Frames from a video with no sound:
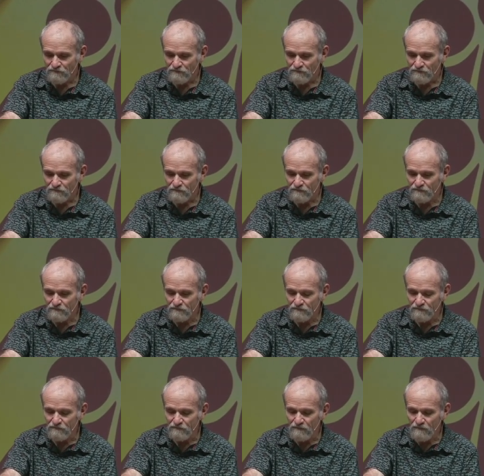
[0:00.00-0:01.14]

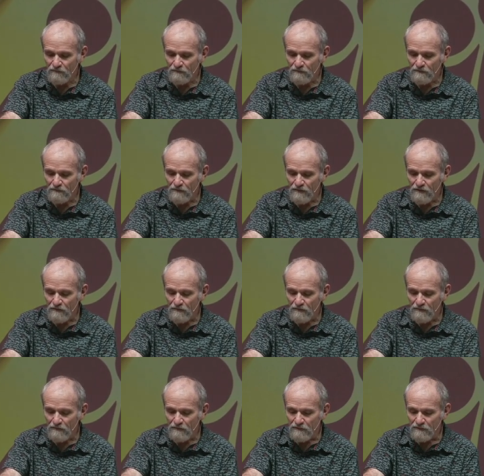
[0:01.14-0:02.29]

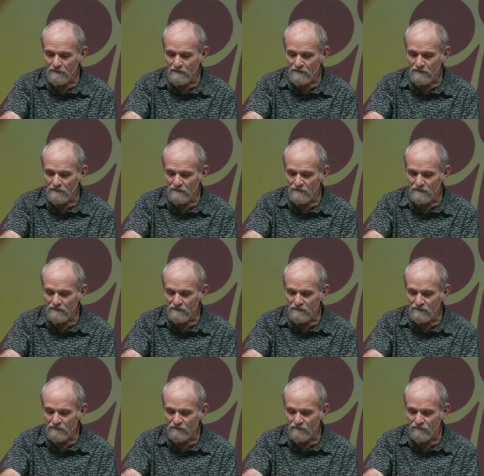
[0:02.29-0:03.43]

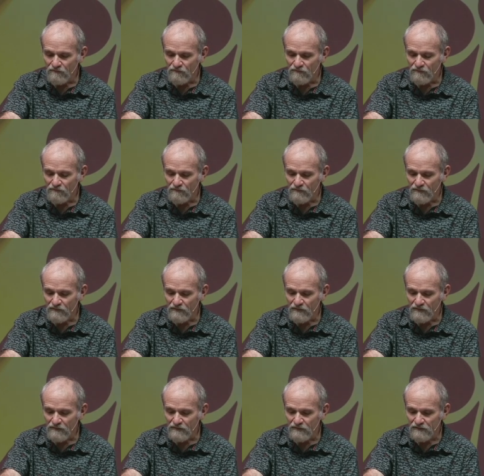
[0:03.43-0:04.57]

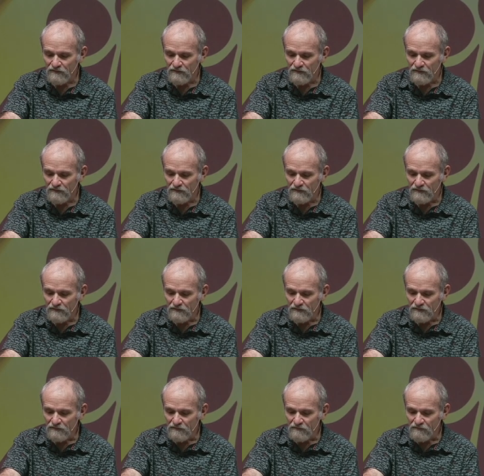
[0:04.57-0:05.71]

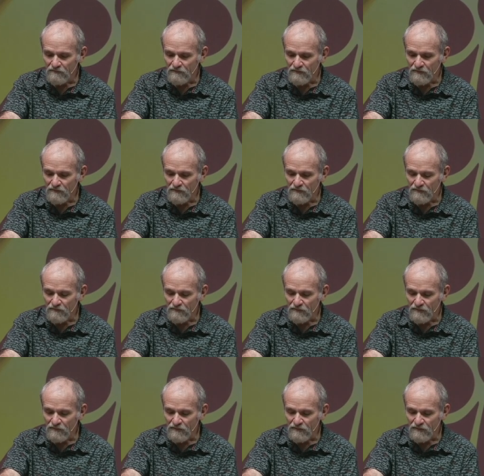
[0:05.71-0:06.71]
(silence)